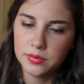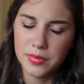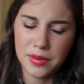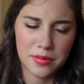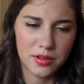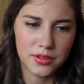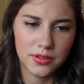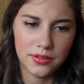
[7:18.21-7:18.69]

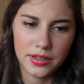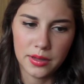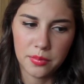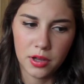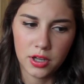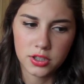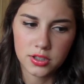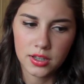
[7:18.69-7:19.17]
Maybe I'll do
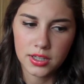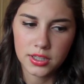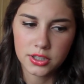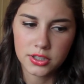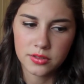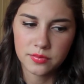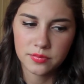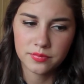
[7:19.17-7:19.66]
nail polish
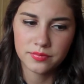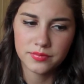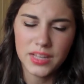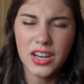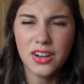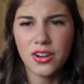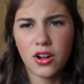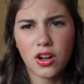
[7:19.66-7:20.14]
collection.
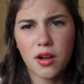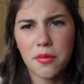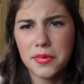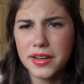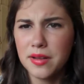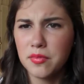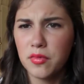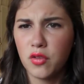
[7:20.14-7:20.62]
I don't know.
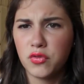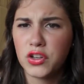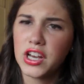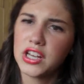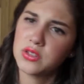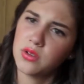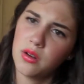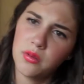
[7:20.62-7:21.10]
Comment down below if
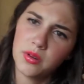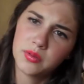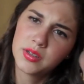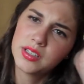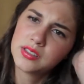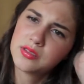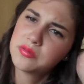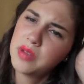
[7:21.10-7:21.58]
you guys want one,
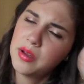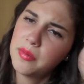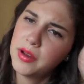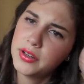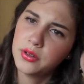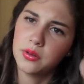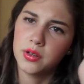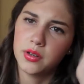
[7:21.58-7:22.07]
because I
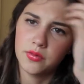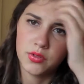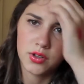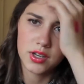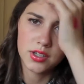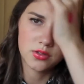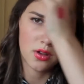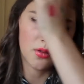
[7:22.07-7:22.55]
might do one if
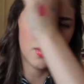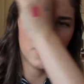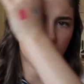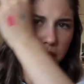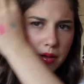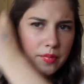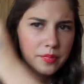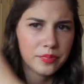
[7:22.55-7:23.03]
you guys want
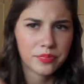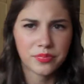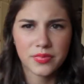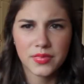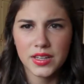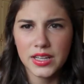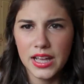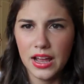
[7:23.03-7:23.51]
one, but
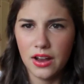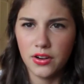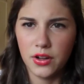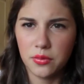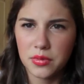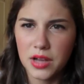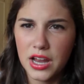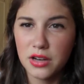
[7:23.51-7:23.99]
I don't
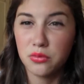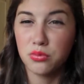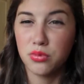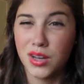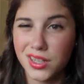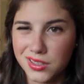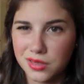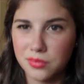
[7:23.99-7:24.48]
know. I'm kind
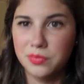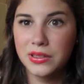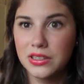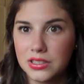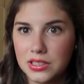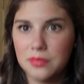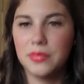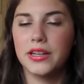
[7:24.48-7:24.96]
of waiting to
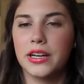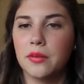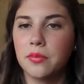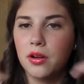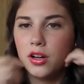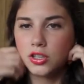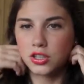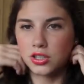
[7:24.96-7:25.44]
build up my
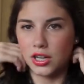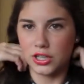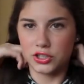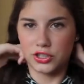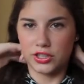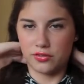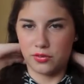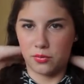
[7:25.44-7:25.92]
nail polish
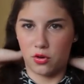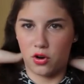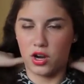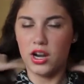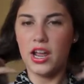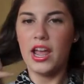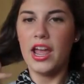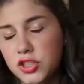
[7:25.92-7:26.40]
collection even
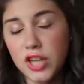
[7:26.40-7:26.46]
more.